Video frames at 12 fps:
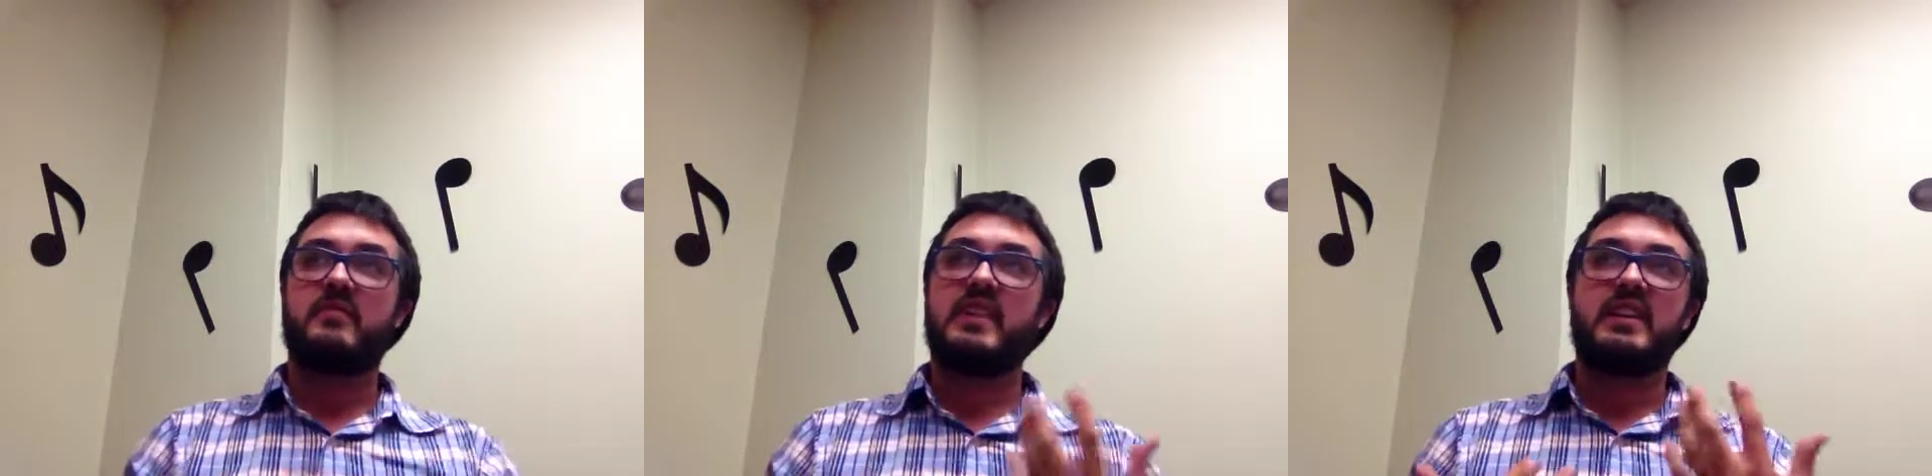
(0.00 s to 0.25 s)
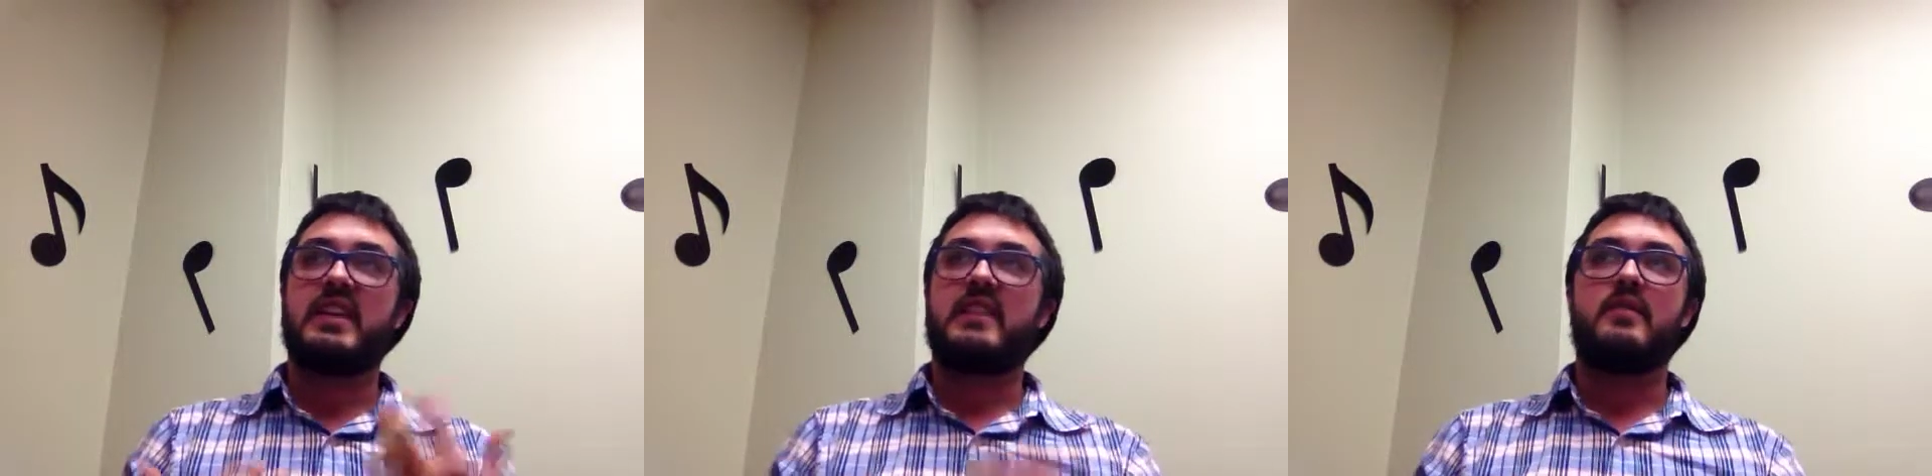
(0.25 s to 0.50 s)

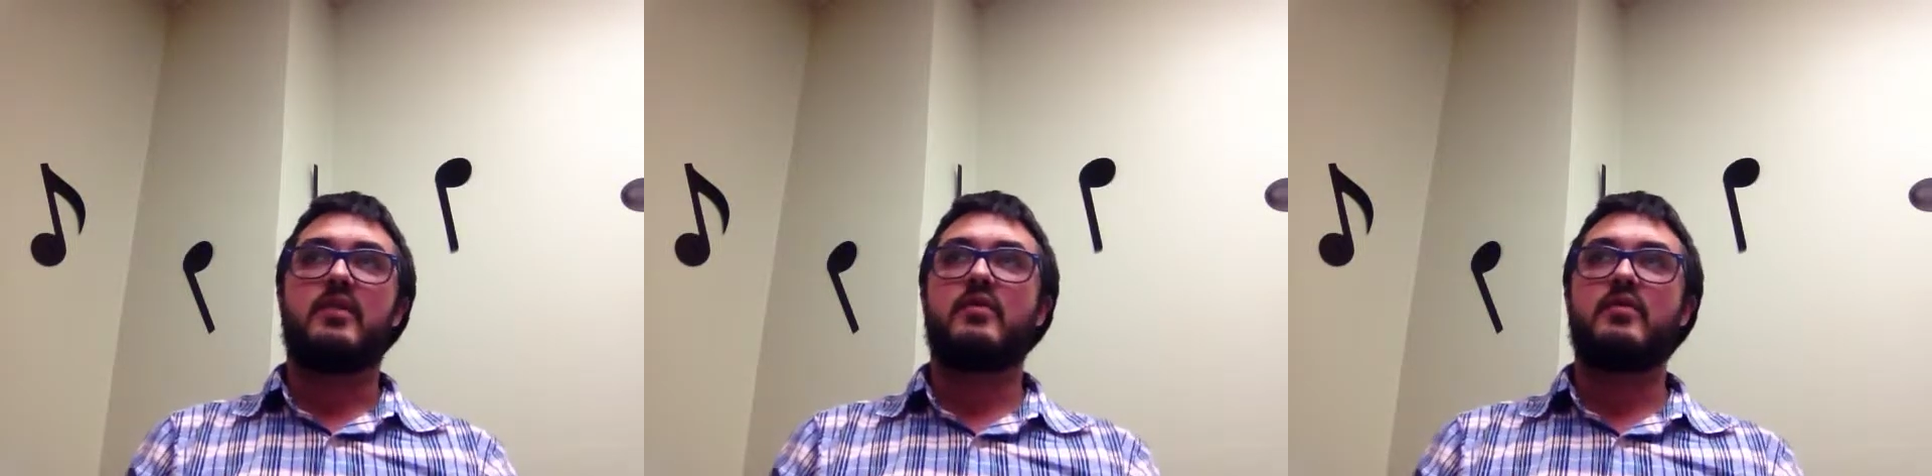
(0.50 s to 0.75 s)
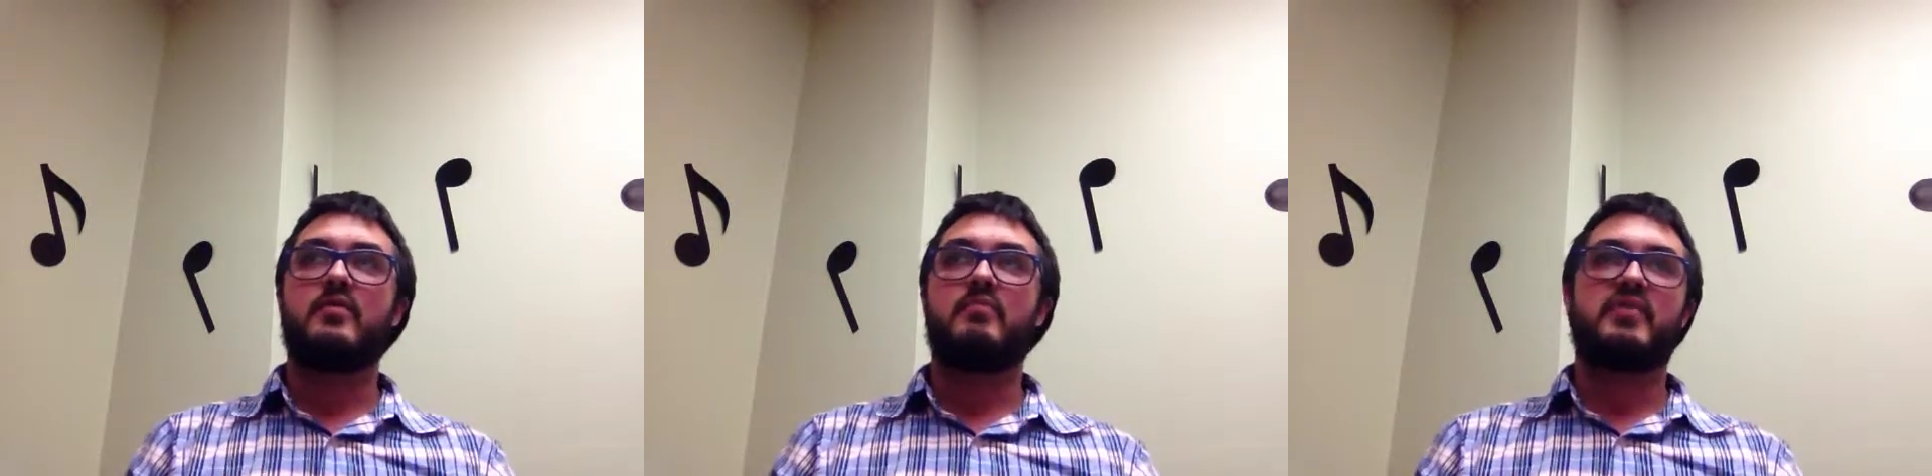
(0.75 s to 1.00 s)
again,
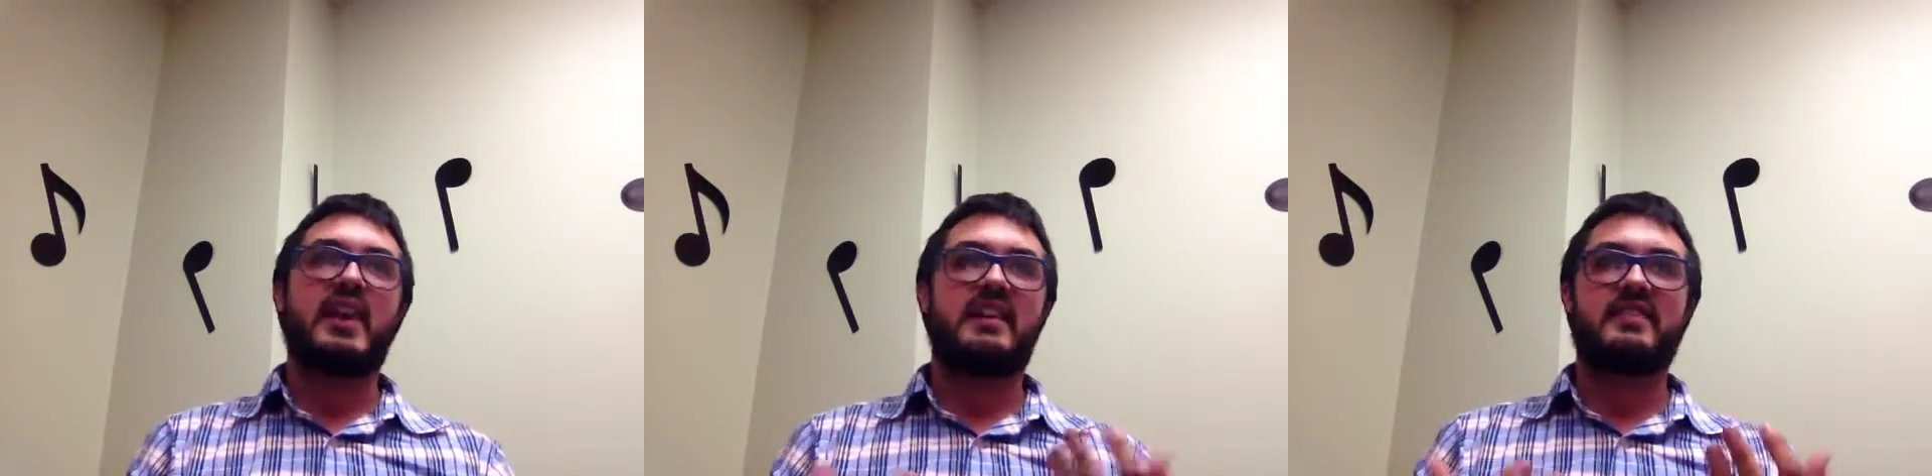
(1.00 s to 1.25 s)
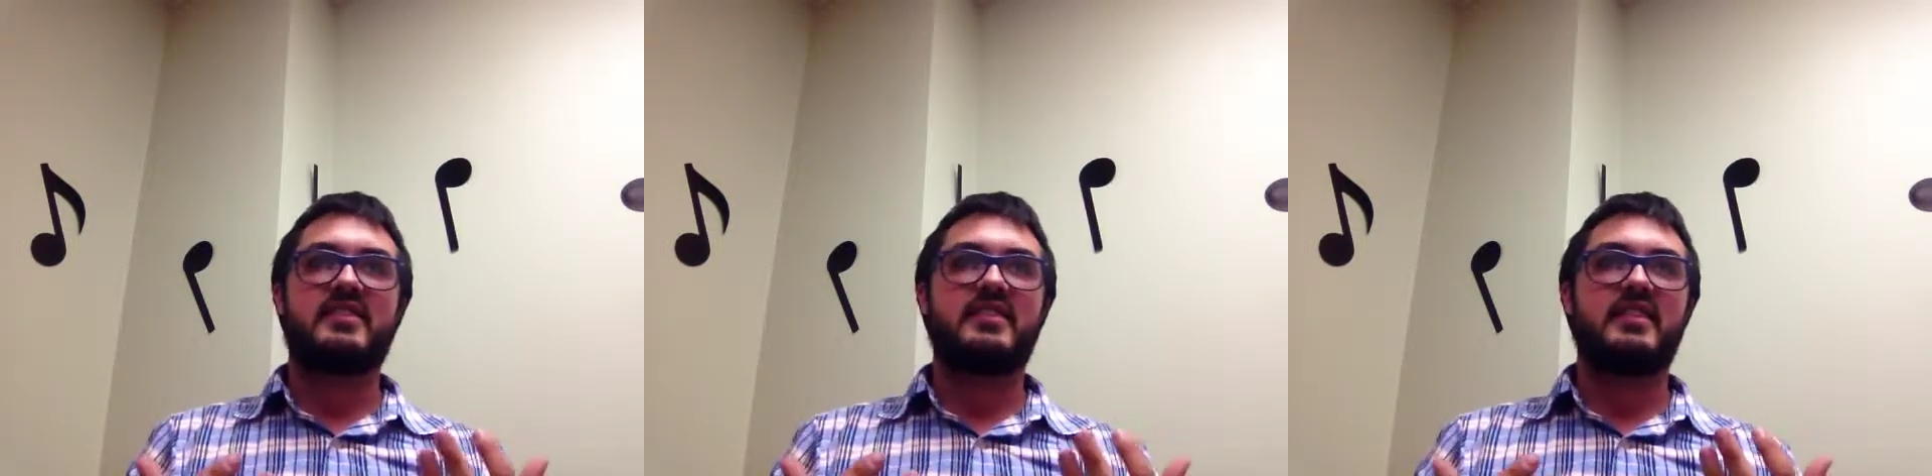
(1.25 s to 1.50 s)
through
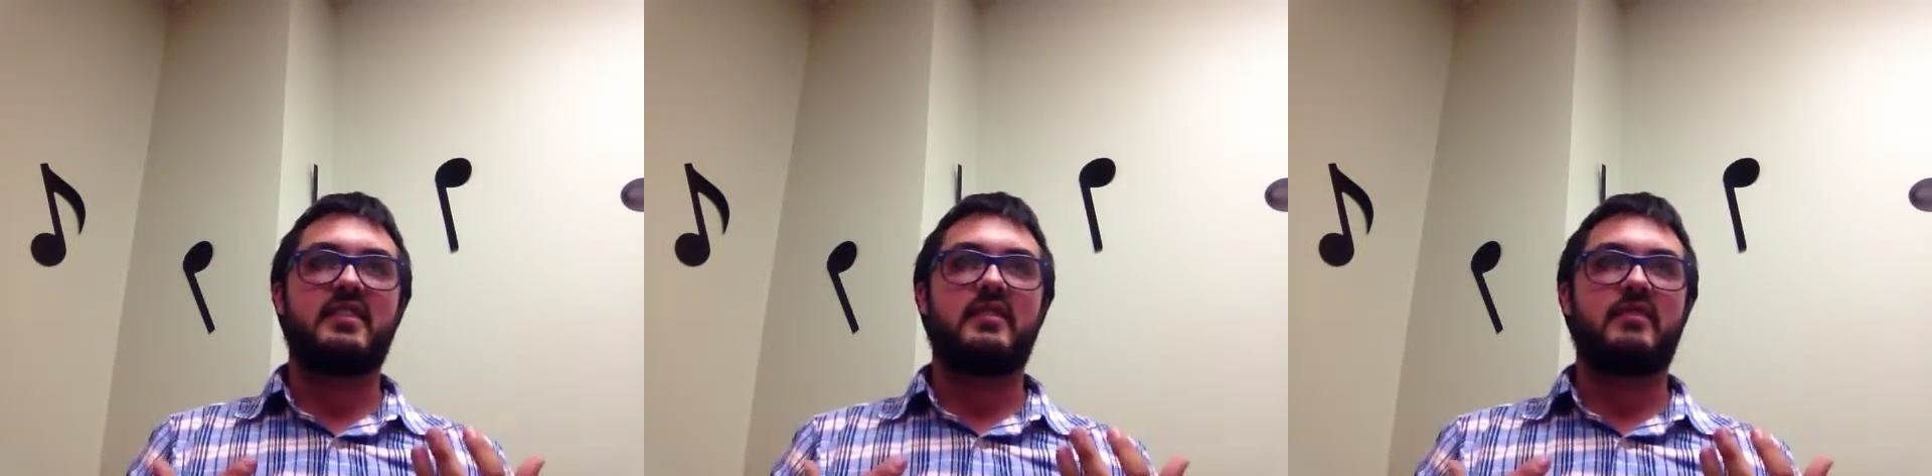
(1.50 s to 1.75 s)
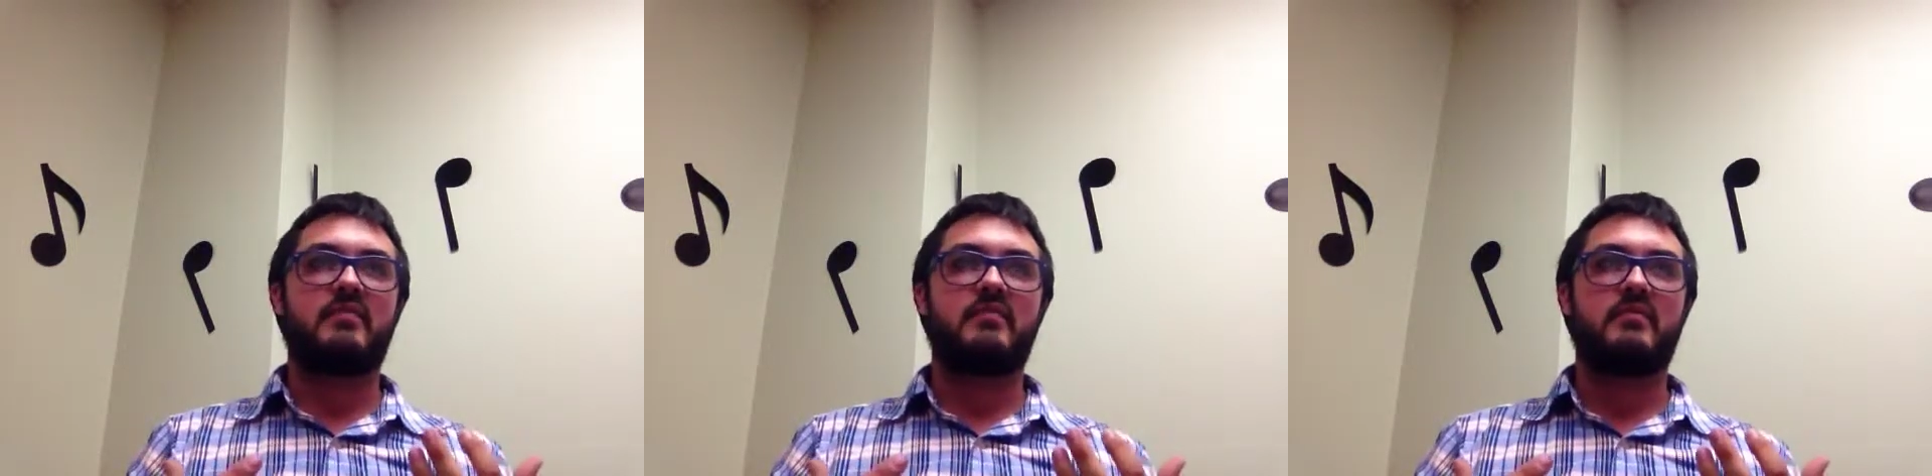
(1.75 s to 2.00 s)

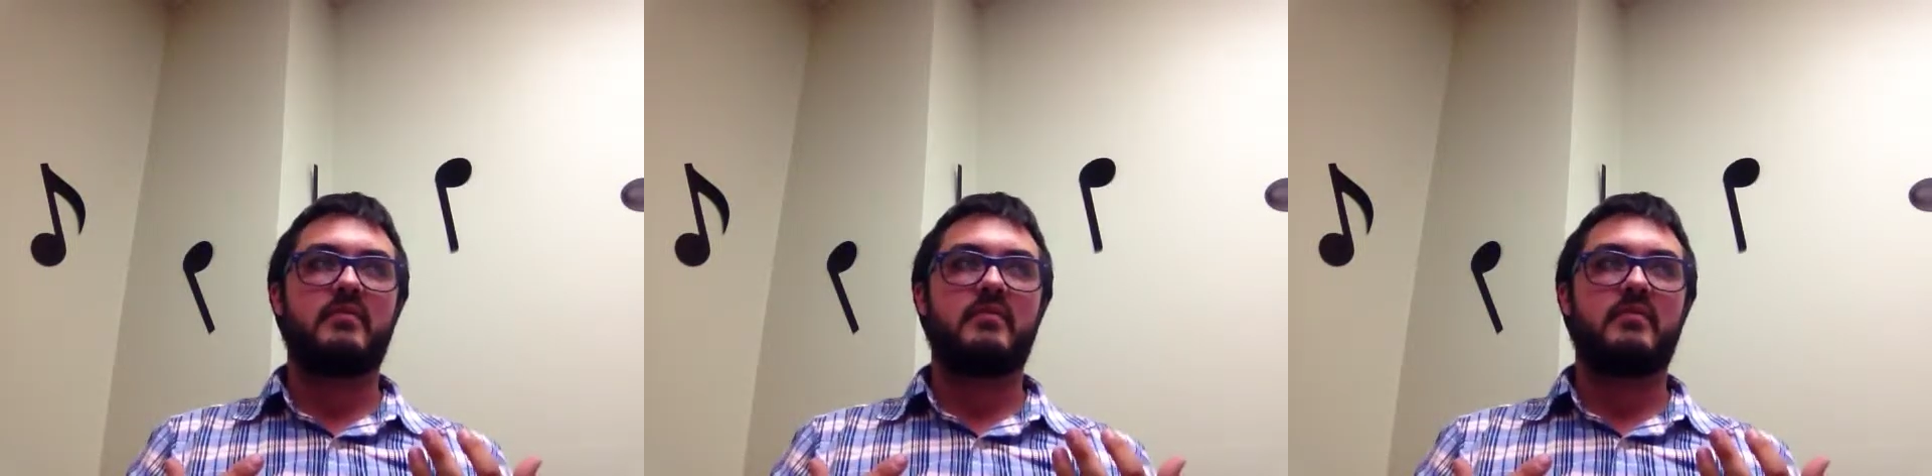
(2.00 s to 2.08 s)
practicing